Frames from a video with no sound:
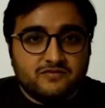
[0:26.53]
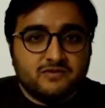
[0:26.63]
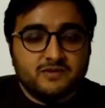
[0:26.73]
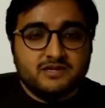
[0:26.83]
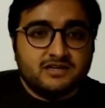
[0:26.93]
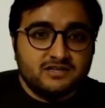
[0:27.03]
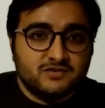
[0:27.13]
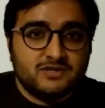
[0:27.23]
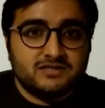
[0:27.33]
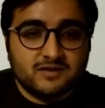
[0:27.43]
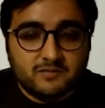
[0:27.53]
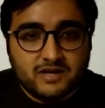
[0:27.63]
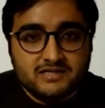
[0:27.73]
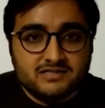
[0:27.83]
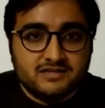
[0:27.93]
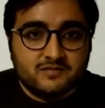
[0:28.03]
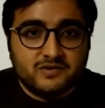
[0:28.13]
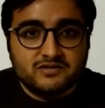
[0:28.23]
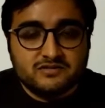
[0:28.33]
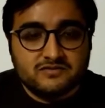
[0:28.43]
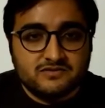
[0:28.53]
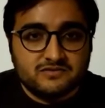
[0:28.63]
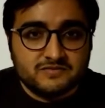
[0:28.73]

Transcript: From an end-to-end supply chain point of view,